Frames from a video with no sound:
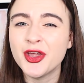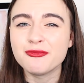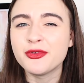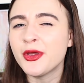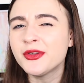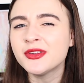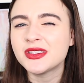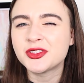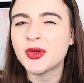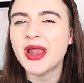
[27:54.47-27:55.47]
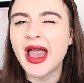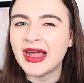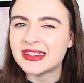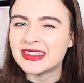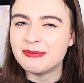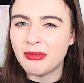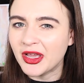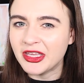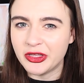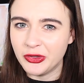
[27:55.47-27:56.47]
rodents don't actually
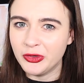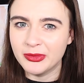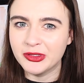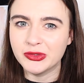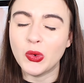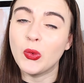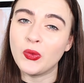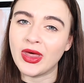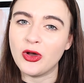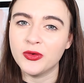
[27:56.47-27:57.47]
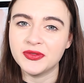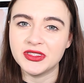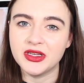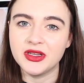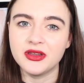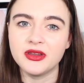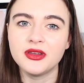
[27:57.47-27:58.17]
bite humans all that often.